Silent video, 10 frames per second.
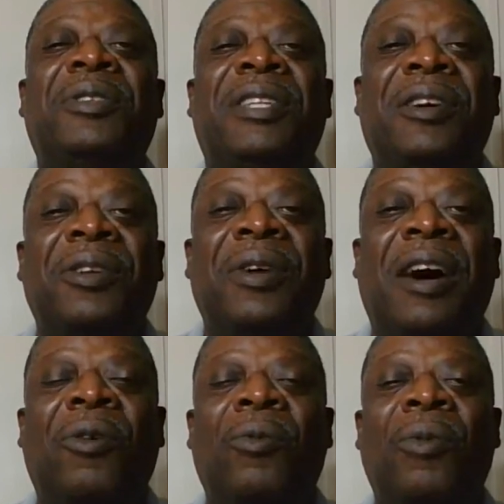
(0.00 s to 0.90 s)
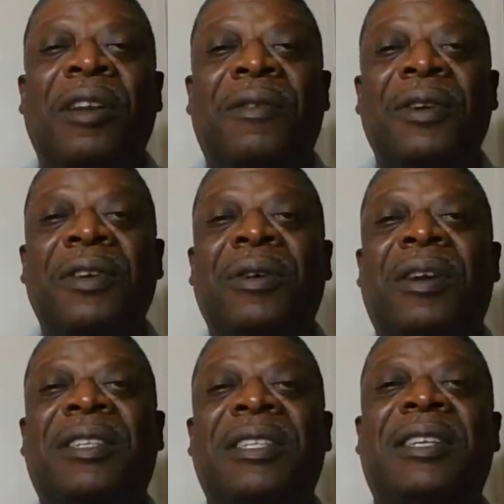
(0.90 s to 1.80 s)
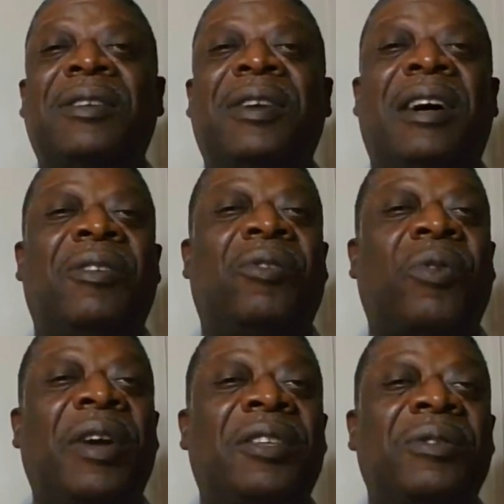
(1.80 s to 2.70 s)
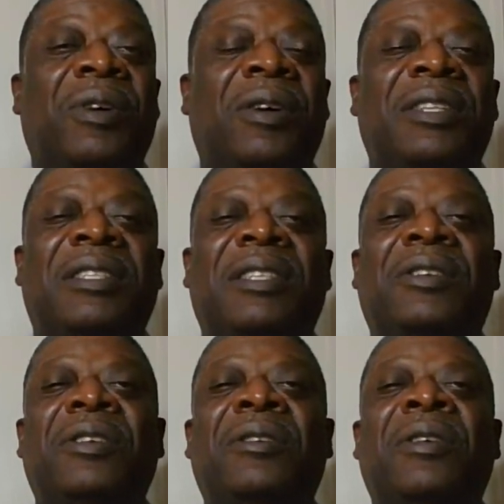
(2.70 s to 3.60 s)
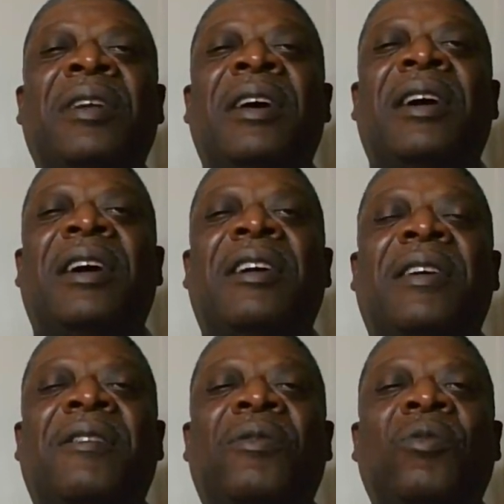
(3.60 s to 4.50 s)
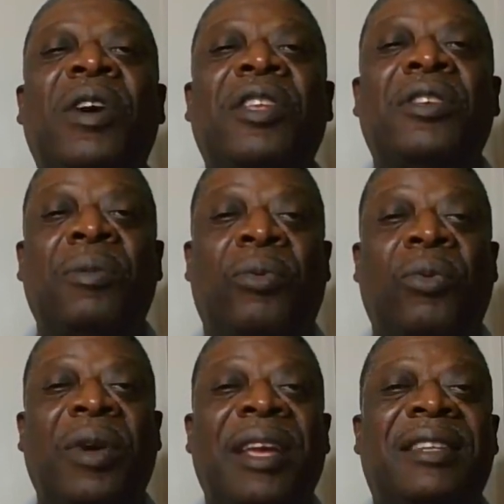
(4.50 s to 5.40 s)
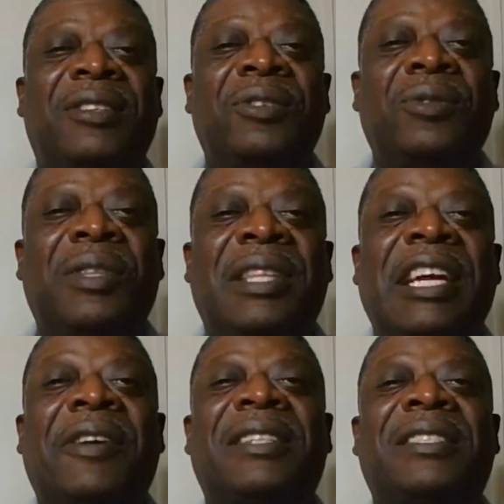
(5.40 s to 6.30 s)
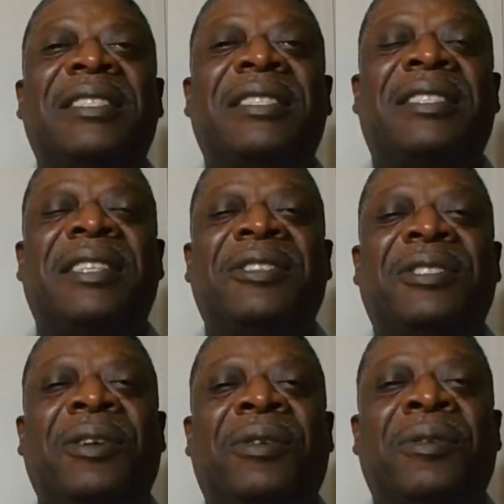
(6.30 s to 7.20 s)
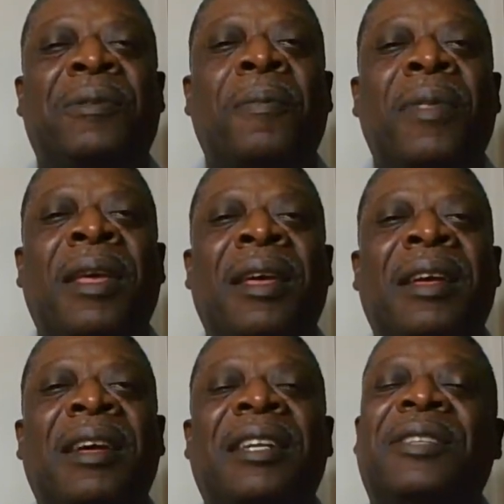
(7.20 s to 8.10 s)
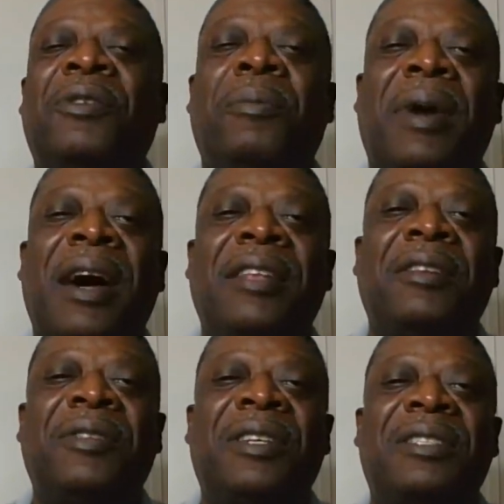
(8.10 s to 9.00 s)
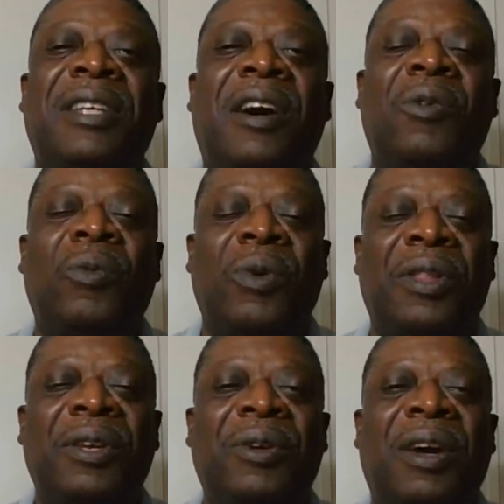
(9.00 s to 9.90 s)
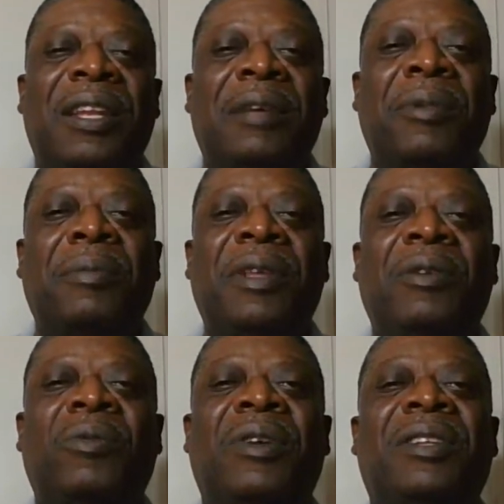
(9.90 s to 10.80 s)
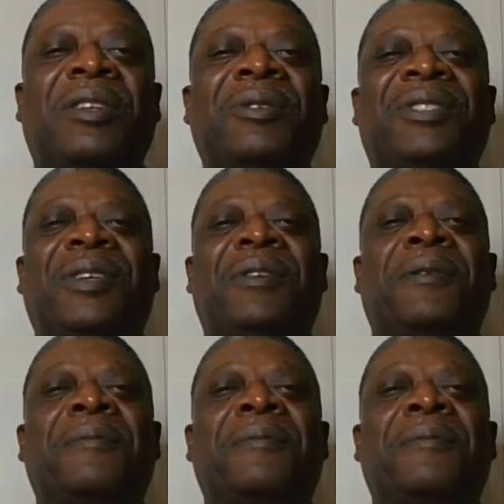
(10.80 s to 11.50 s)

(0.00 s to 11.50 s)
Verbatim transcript: tell you how wonderful you are, to tell you how great you are, to tell you uh, of what you bring to their existence, to their circle, to remind you just how worthy you are. Let me be the one to do so.